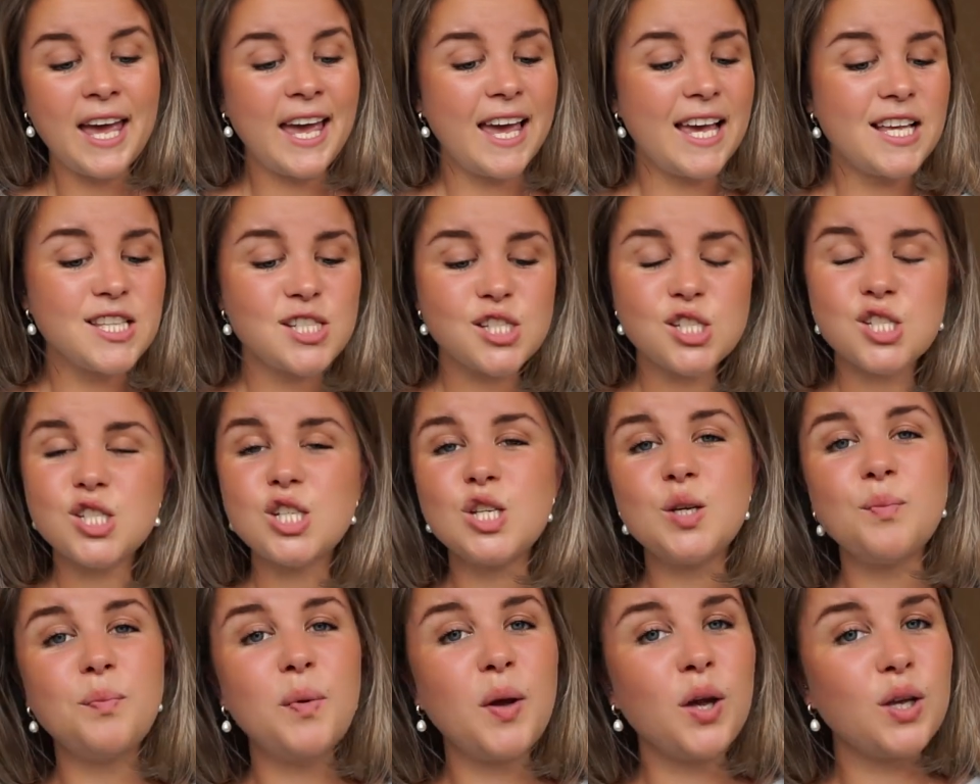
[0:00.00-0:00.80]
It's
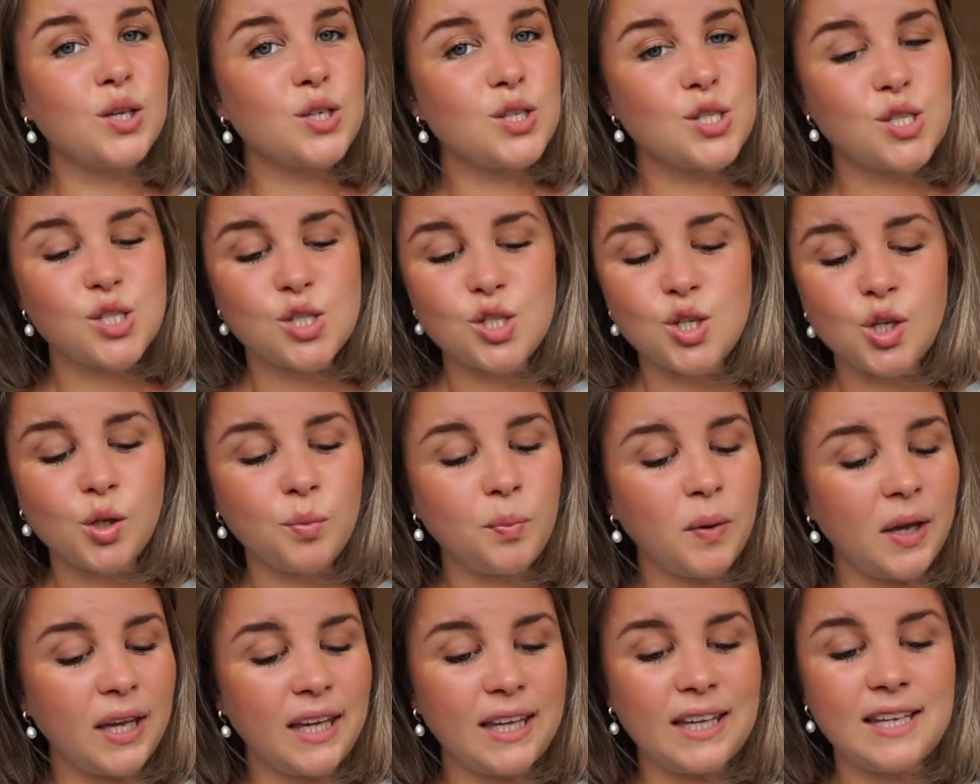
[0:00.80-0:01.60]
super,
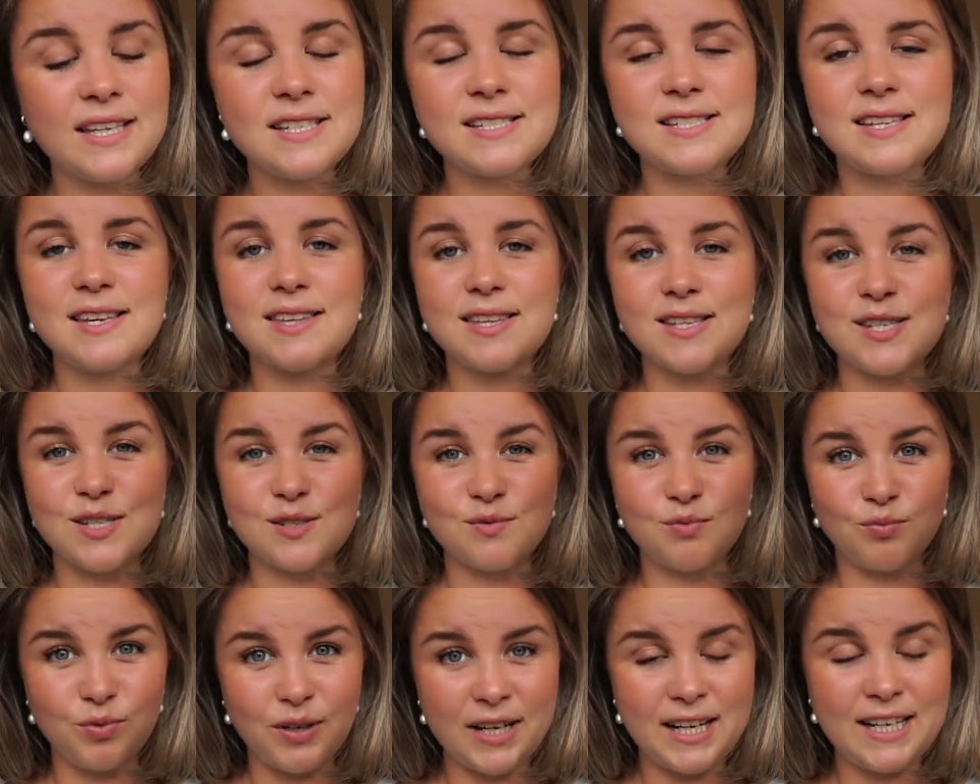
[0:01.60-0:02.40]
super easy. This
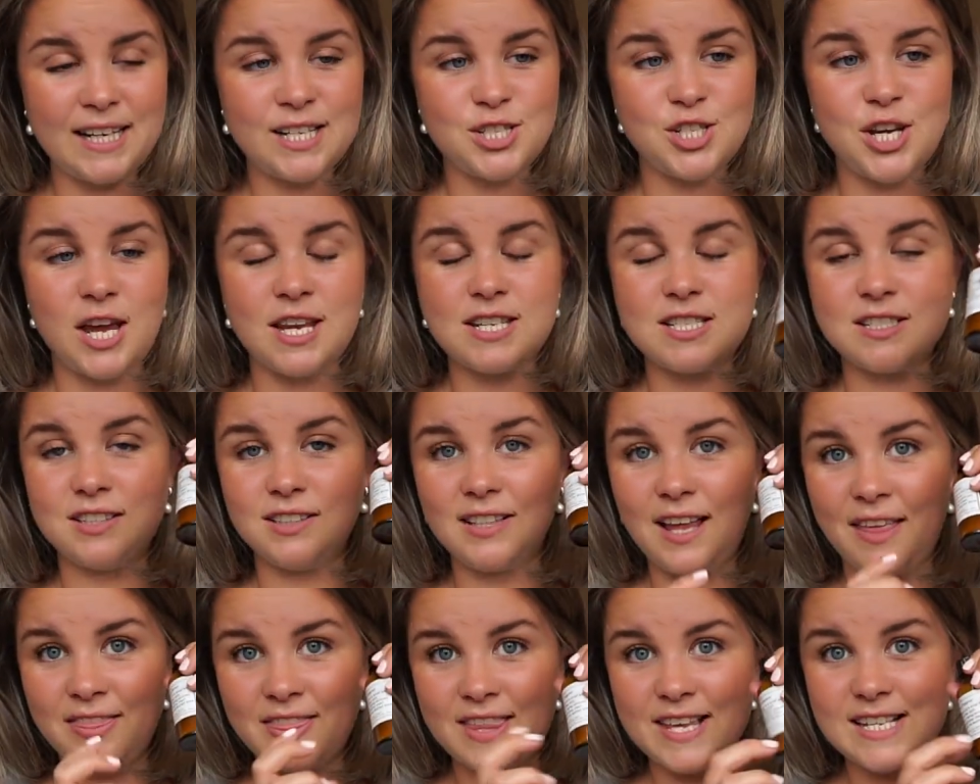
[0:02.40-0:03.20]
is really
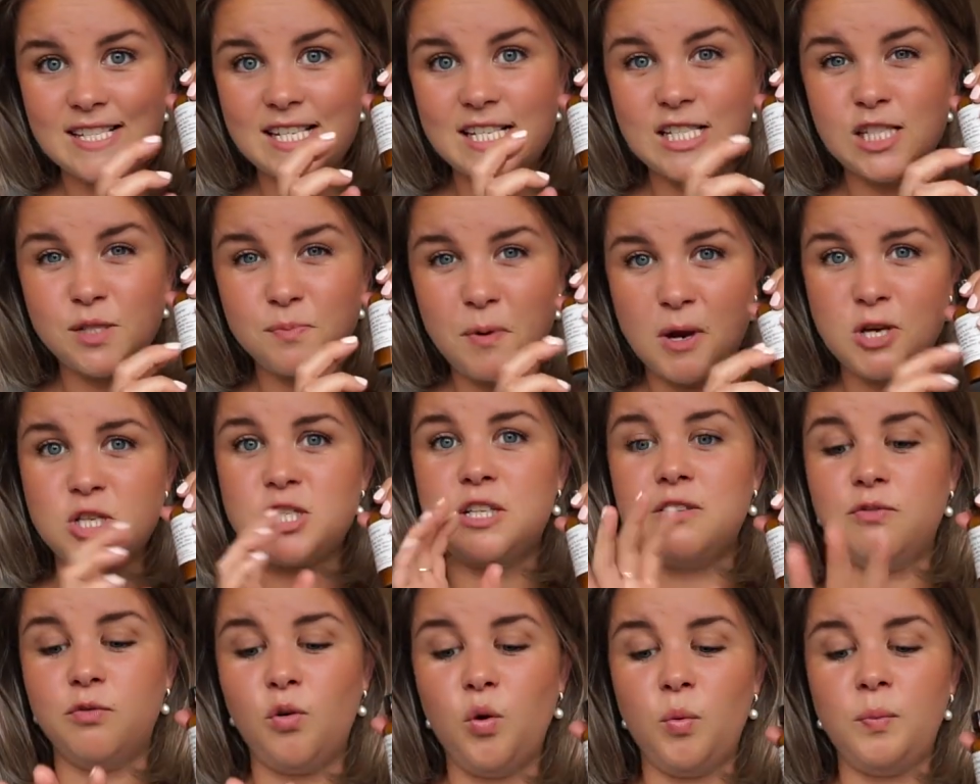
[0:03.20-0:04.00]
gentle, and this is
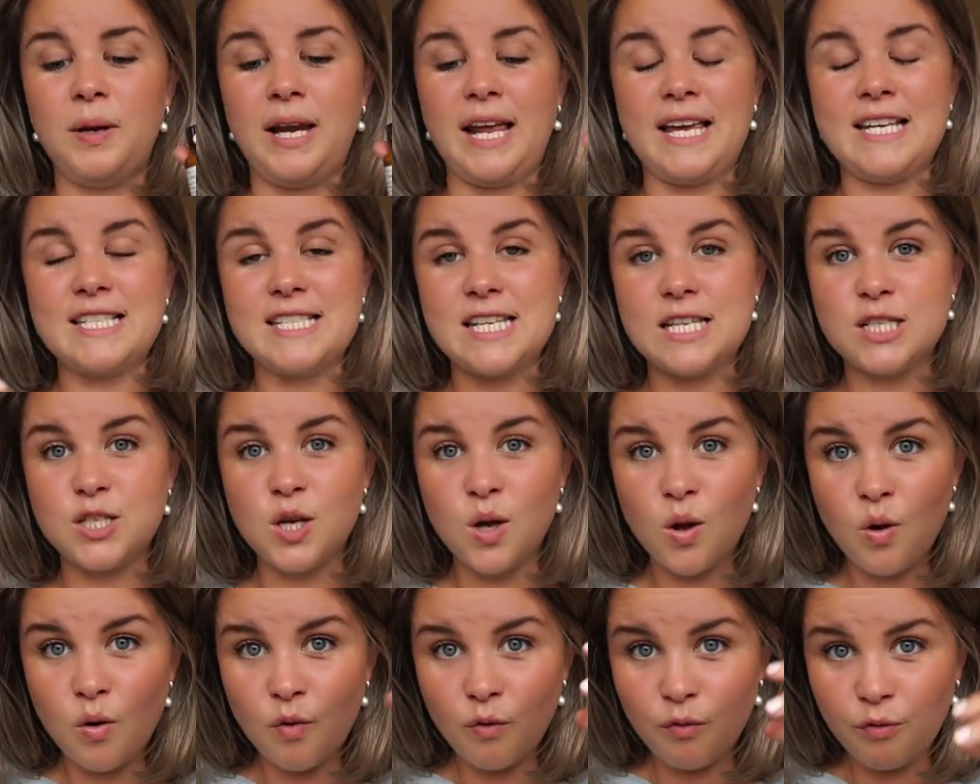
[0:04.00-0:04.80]
specially formulated
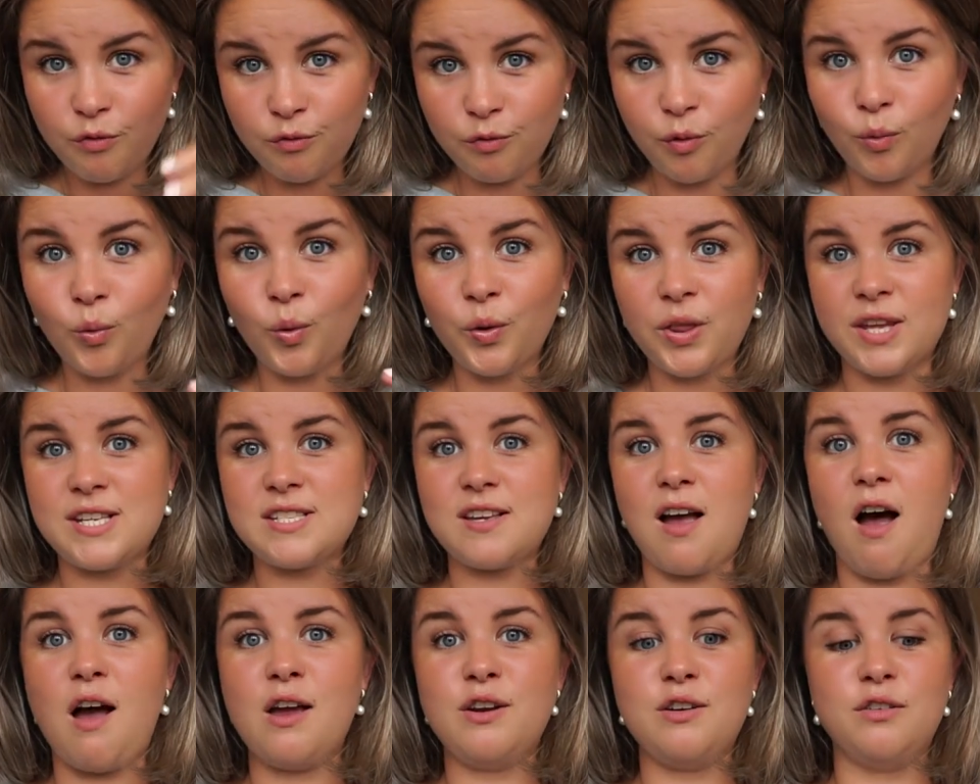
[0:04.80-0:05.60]
for this
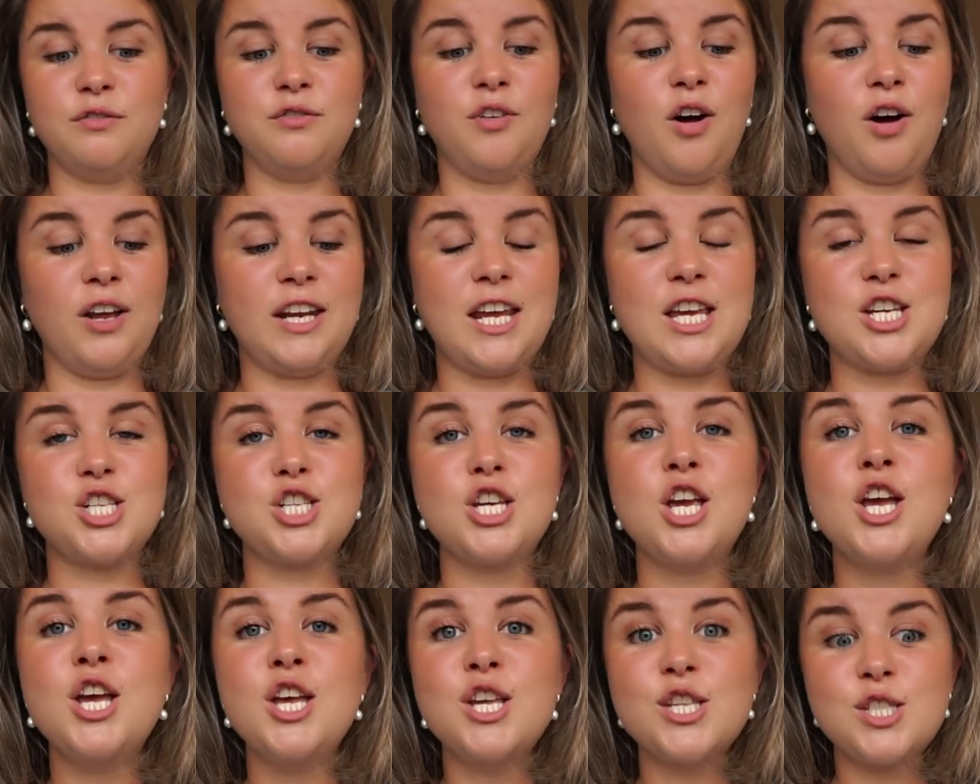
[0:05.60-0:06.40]
kind of
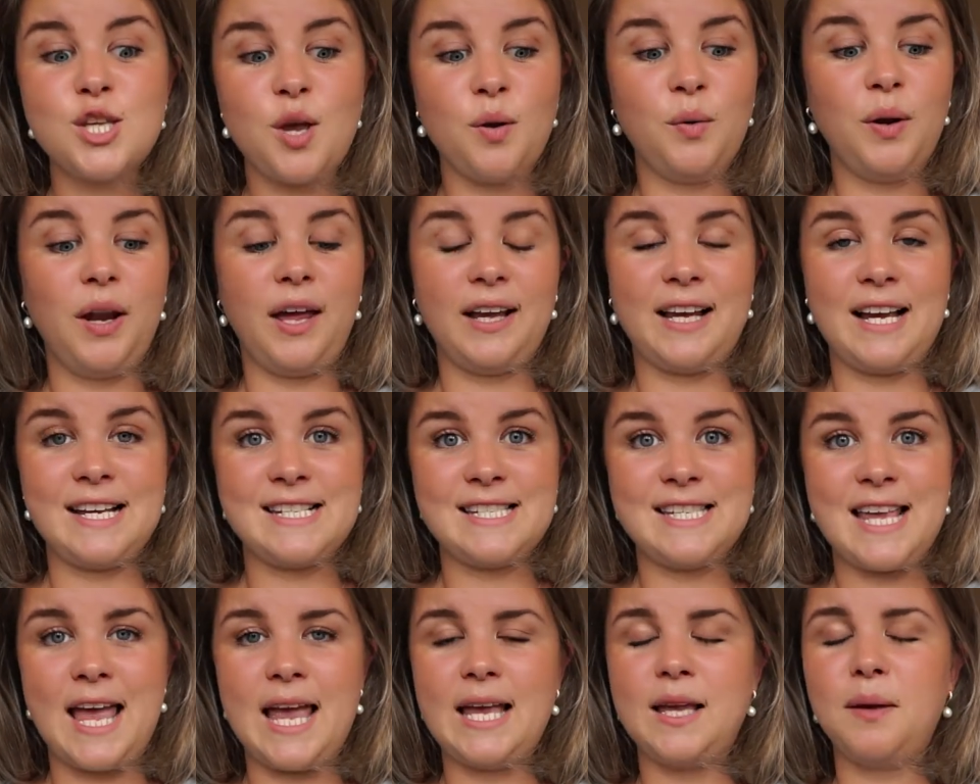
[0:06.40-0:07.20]
varnish. So like I
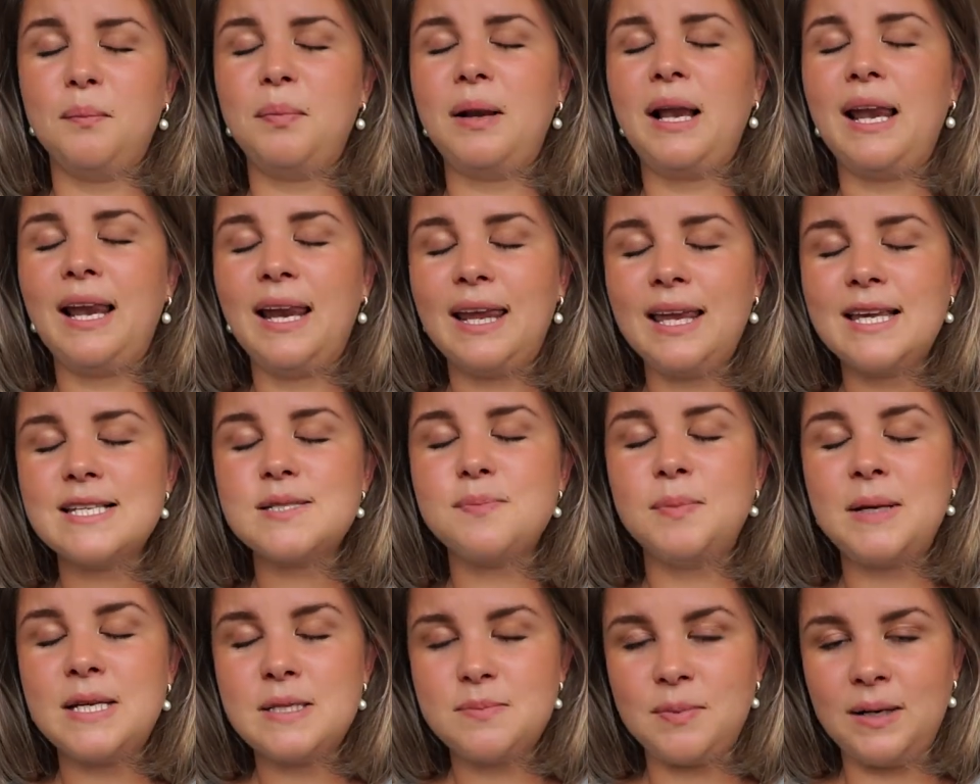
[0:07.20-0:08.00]
say,
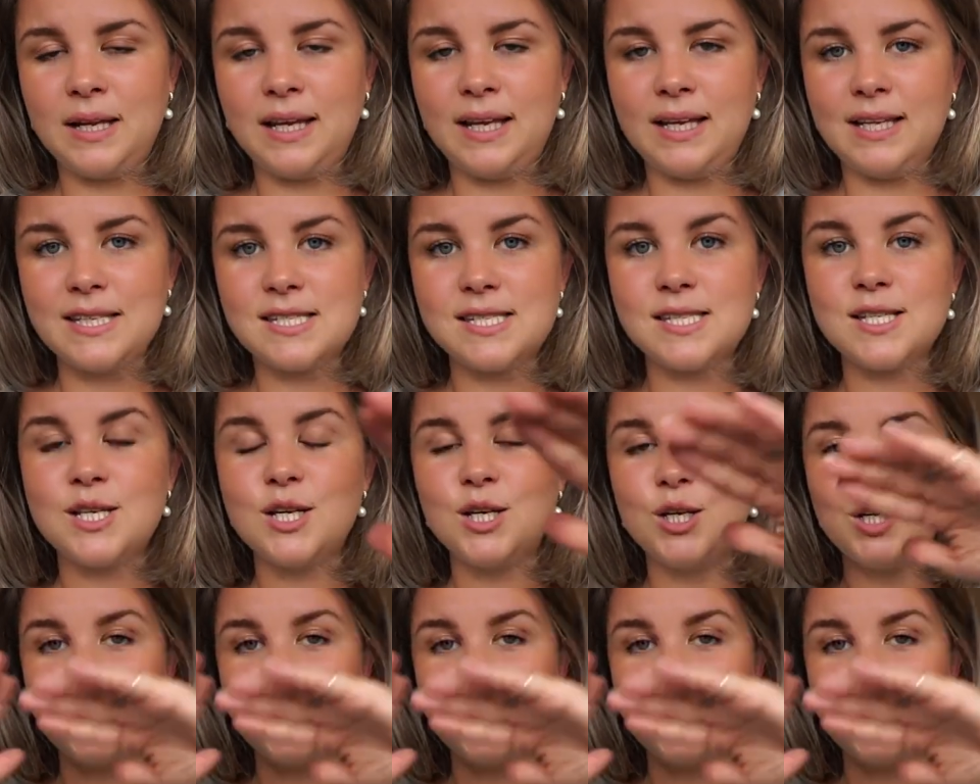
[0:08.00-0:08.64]
please, please, please